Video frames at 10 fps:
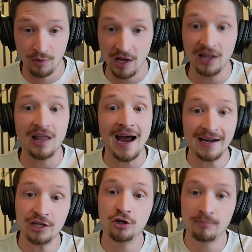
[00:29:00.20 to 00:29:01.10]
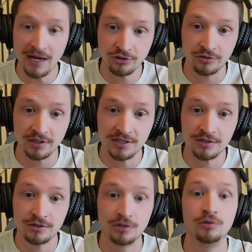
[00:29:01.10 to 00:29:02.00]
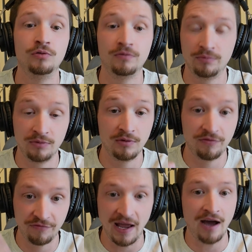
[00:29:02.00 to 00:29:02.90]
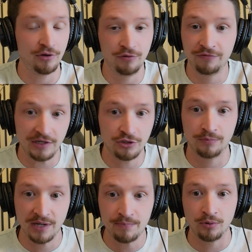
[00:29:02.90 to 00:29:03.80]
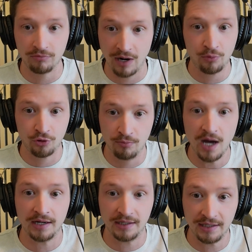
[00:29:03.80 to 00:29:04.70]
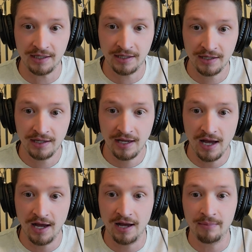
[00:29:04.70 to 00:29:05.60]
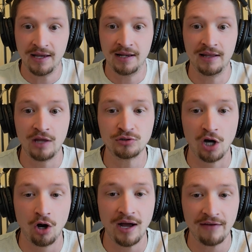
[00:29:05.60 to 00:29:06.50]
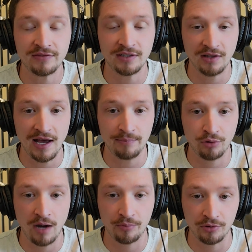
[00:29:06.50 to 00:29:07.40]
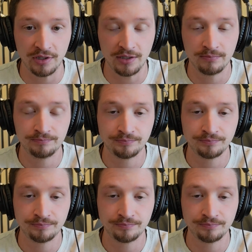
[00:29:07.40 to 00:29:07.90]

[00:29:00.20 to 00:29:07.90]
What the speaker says: aligning your metrics to how you feed your people, right, through money. And those all have to align properly.